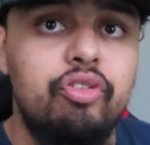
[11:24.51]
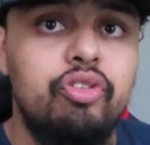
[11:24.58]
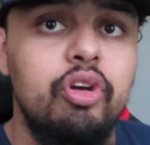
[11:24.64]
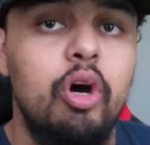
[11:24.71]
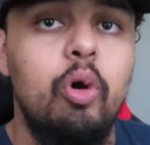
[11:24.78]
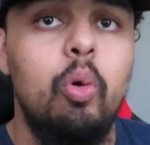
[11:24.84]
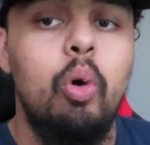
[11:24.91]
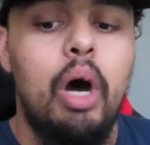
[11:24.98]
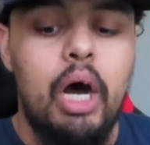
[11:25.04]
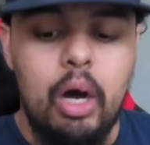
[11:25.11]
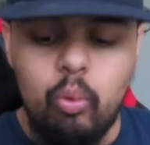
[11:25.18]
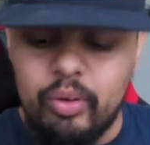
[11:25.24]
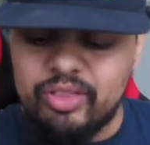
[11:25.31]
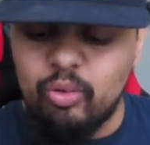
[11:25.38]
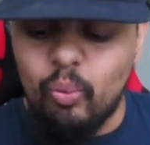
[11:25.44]
So
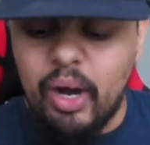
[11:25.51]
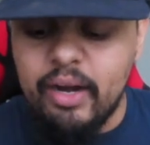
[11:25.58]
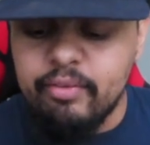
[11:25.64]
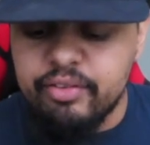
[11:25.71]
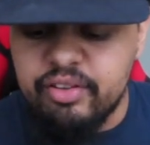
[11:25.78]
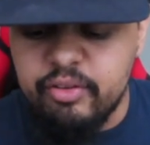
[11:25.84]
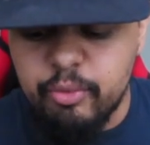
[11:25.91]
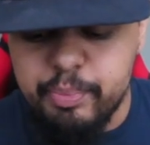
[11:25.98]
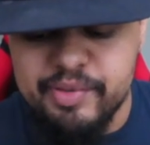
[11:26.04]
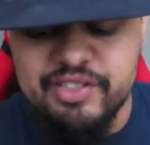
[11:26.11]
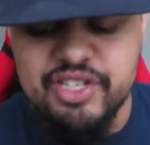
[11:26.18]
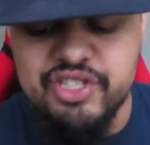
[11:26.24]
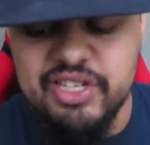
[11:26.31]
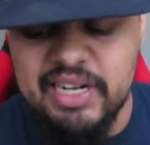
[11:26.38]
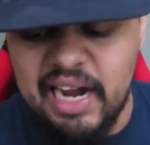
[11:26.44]
with the wide receiver
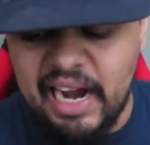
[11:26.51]
position,